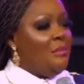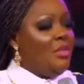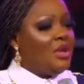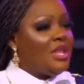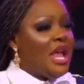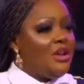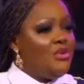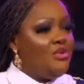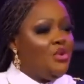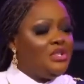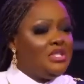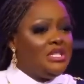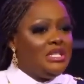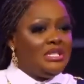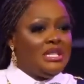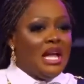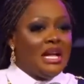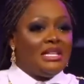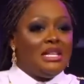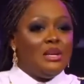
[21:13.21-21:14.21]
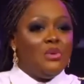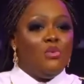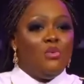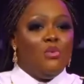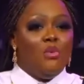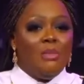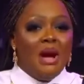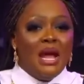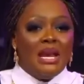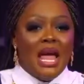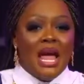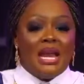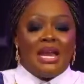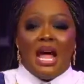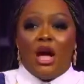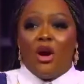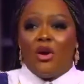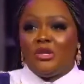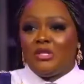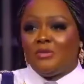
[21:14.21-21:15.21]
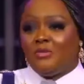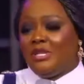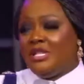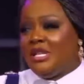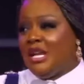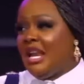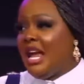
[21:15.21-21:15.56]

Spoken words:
But I noticed that the woman and her husband,